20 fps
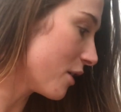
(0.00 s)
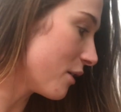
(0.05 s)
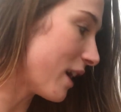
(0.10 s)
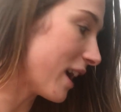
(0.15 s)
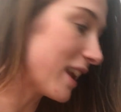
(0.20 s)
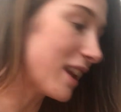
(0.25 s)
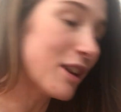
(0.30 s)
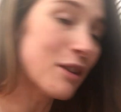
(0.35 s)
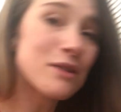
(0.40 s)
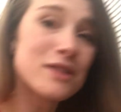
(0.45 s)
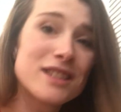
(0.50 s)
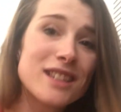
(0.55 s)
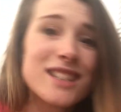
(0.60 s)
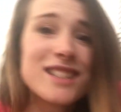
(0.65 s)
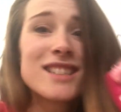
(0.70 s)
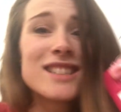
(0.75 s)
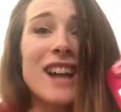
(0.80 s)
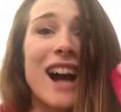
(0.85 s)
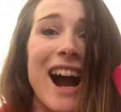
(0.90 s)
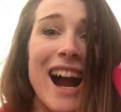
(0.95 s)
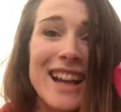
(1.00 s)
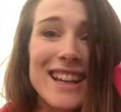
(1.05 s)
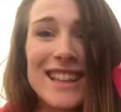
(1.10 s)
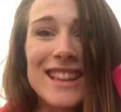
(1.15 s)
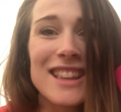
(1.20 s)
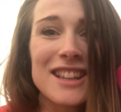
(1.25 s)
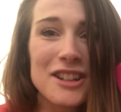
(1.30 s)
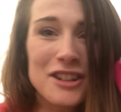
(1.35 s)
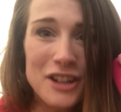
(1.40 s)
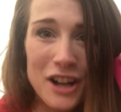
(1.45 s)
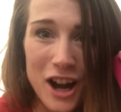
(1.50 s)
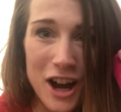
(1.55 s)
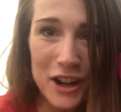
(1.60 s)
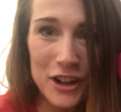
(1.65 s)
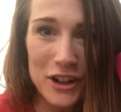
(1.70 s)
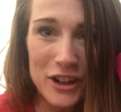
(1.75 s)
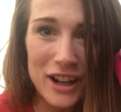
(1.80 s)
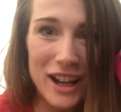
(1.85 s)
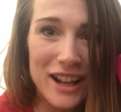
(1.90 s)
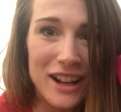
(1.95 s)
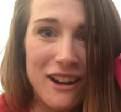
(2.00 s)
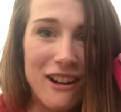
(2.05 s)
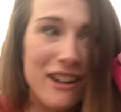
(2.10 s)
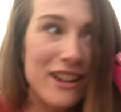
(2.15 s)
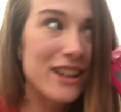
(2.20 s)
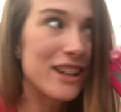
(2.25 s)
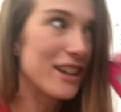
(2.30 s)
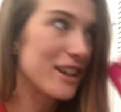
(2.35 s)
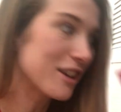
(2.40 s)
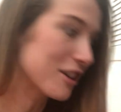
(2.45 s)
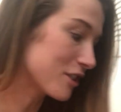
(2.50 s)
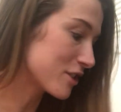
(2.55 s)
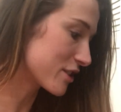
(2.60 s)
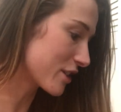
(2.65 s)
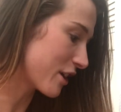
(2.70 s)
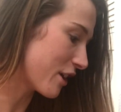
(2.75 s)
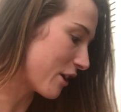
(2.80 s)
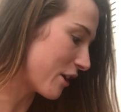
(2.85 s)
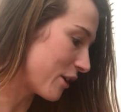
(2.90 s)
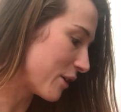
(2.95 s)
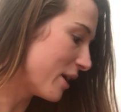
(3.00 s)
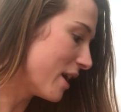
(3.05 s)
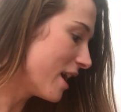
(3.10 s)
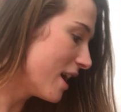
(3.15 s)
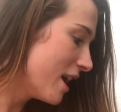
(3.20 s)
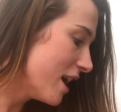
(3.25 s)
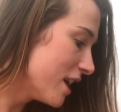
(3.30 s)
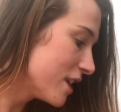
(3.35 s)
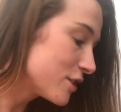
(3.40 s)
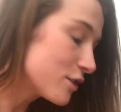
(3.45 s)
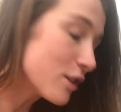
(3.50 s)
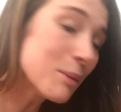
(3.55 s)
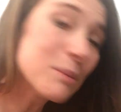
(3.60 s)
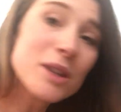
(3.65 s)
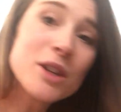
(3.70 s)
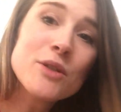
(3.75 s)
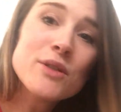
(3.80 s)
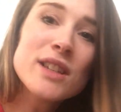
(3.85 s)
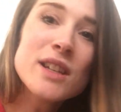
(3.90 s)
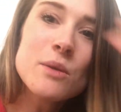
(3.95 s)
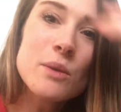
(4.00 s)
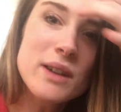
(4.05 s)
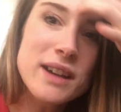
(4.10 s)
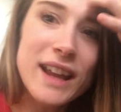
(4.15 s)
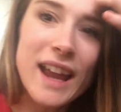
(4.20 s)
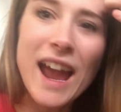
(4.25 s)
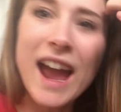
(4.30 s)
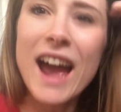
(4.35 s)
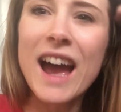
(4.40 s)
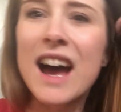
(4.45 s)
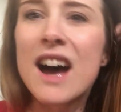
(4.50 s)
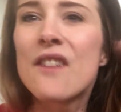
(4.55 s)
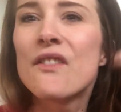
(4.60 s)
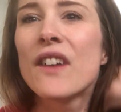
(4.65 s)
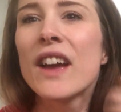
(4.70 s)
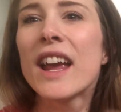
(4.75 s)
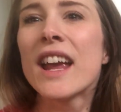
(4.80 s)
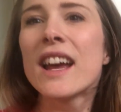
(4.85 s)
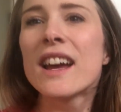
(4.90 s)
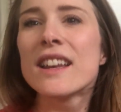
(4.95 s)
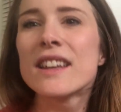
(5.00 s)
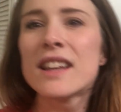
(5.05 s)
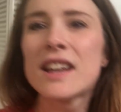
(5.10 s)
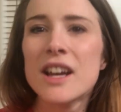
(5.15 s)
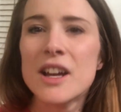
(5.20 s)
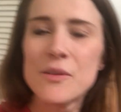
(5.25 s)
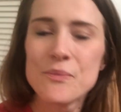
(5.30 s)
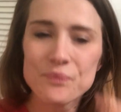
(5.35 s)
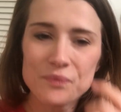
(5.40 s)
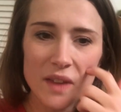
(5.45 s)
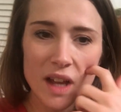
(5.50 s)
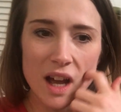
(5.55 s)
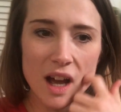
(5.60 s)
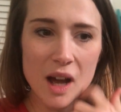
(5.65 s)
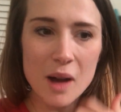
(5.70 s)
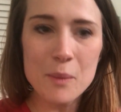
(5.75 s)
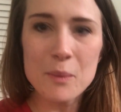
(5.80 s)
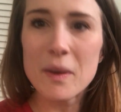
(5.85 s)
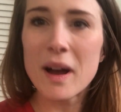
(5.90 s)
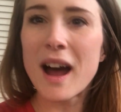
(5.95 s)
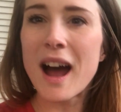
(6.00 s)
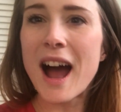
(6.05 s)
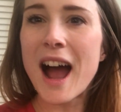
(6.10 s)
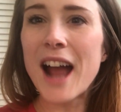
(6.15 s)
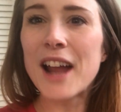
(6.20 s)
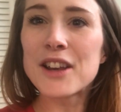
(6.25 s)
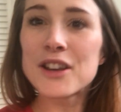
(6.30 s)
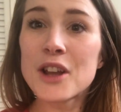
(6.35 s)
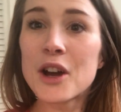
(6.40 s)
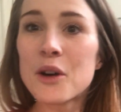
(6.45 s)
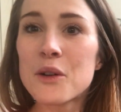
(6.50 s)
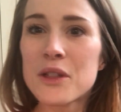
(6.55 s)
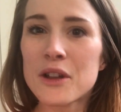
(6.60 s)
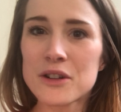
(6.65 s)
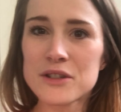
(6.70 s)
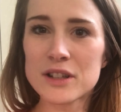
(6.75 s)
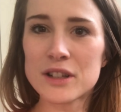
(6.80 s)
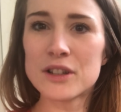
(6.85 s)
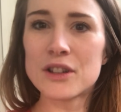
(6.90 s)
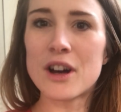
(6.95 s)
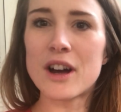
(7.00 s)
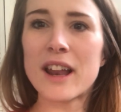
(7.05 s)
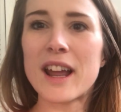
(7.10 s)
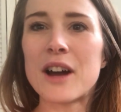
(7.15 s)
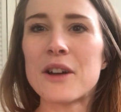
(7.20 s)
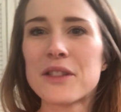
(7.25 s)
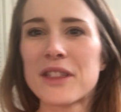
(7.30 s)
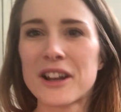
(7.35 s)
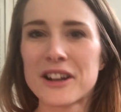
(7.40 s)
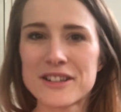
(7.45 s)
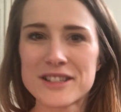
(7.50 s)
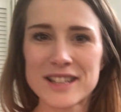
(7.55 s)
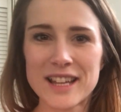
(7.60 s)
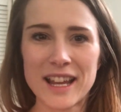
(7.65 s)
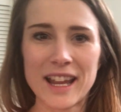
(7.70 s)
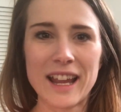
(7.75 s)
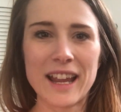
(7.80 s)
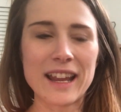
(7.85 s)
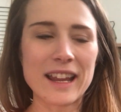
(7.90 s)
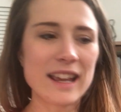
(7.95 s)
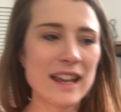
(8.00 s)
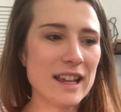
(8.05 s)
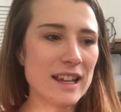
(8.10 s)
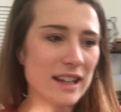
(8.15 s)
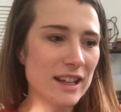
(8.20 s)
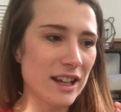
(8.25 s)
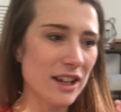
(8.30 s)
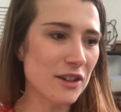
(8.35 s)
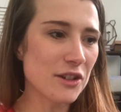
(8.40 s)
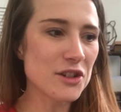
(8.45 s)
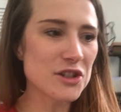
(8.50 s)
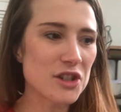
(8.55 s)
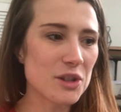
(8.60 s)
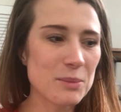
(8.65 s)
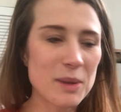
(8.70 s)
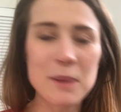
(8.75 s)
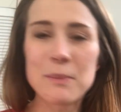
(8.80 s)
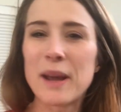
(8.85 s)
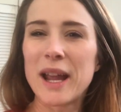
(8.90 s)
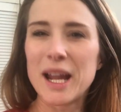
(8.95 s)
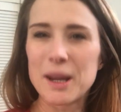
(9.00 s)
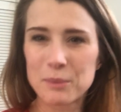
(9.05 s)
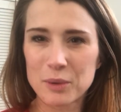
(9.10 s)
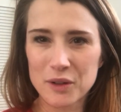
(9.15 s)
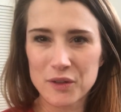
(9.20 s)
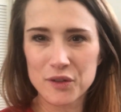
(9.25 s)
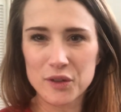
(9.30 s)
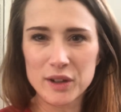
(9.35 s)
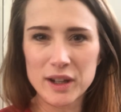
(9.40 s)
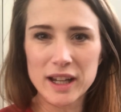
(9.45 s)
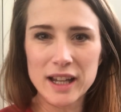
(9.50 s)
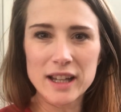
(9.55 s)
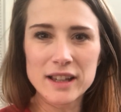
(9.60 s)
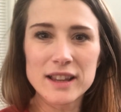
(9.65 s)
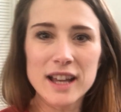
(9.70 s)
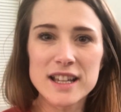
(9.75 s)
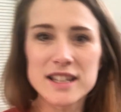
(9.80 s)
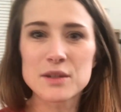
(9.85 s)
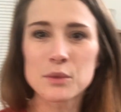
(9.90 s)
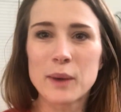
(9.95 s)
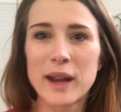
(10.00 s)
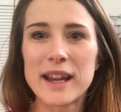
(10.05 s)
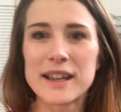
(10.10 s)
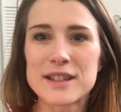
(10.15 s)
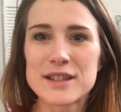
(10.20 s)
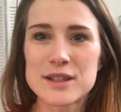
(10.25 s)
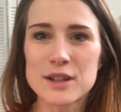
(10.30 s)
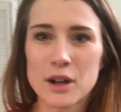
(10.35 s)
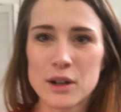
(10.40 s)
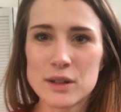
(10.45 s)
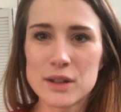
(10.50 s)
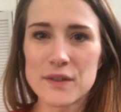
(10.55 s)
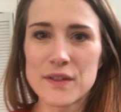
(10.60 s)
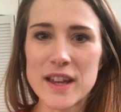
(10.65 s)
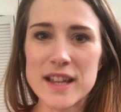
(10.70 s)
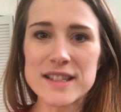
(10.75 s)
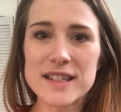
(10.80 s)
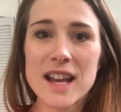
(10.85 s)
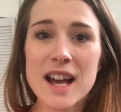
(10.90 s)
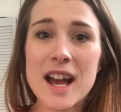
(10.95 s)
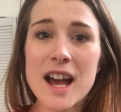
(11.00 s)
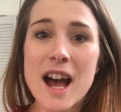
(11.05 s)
I use this tiny little cutter I got years ago. So I'm using what I have. And I know there's a lot out there saying, you know, you should be paper free, less waste, all of this.